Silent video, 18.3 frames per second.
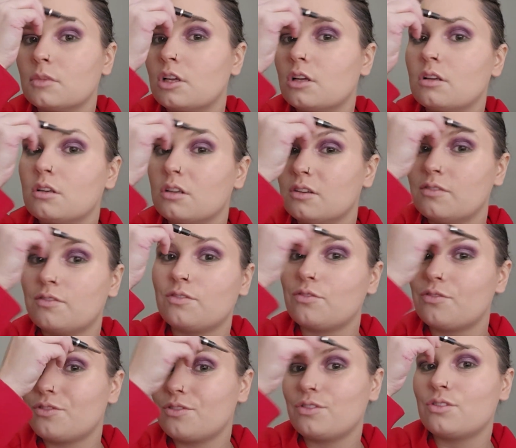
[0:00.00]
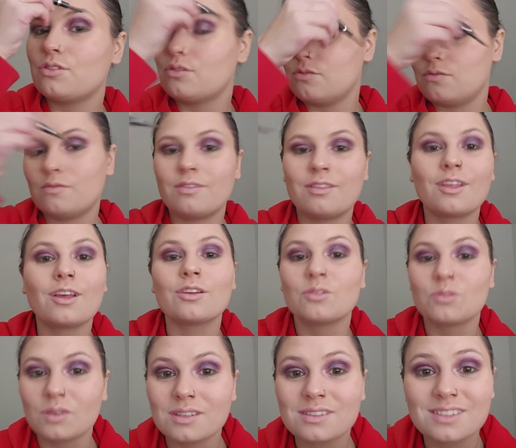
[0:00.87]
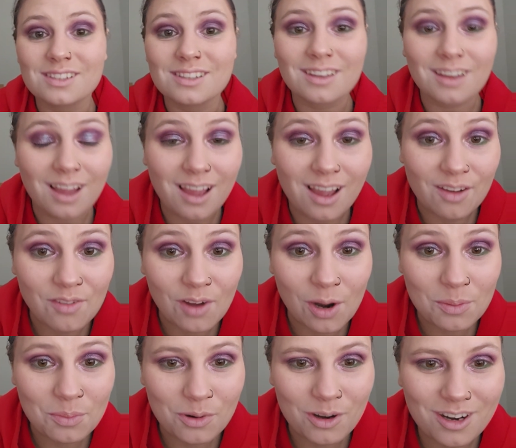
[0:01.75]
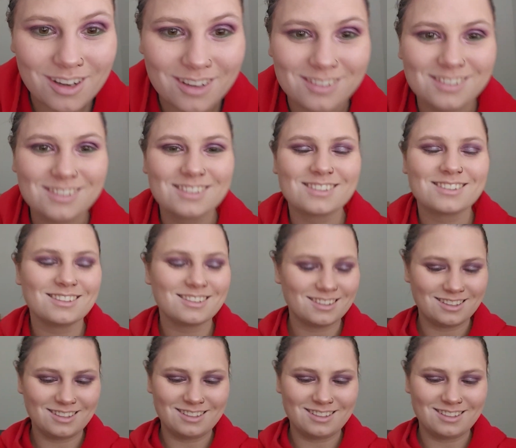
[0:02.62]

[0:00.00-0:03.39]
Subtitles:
enough that you can see I have eyebrows.